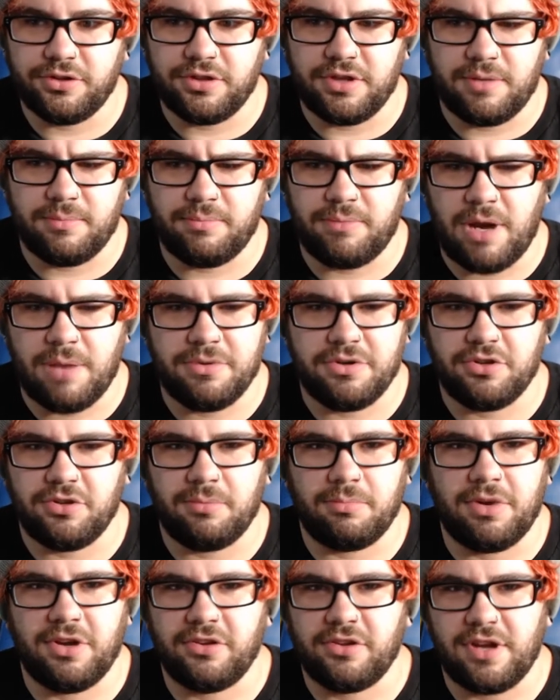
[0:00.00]
probably
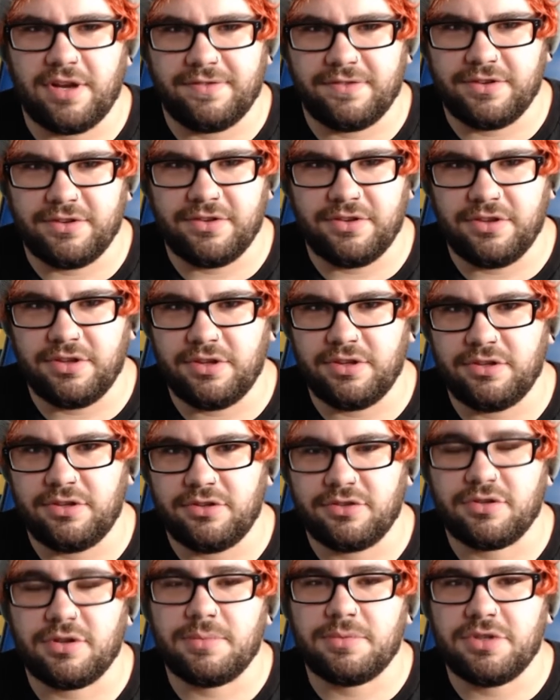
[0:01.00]
just a press conference in the
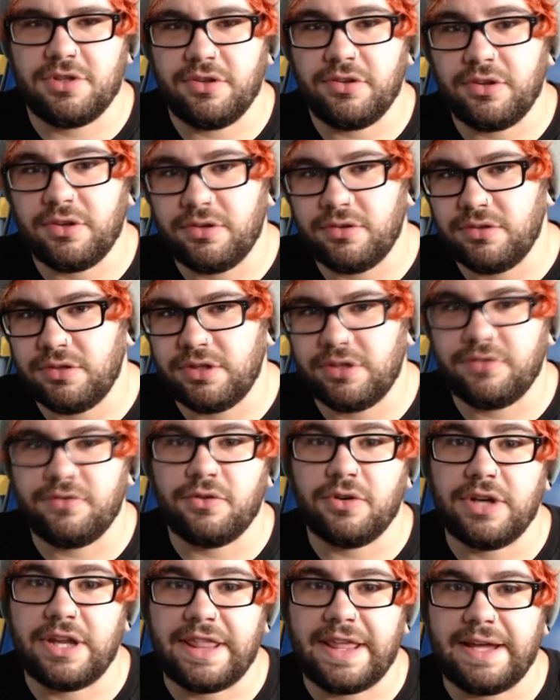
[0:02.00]
description, so look
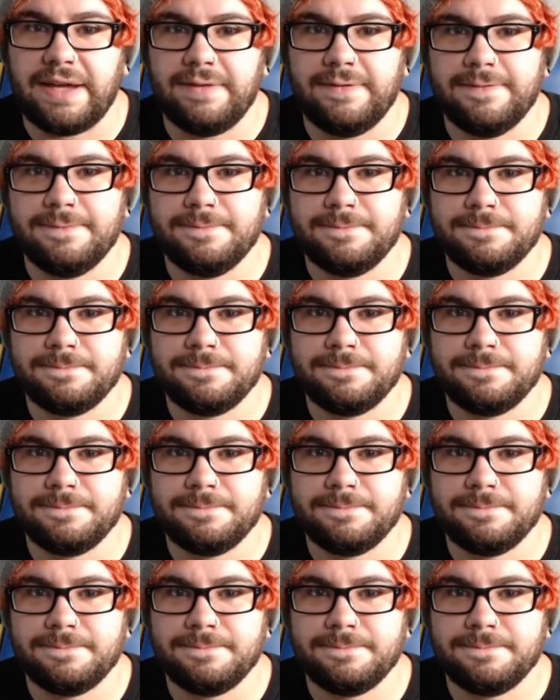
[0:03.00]
forward to that.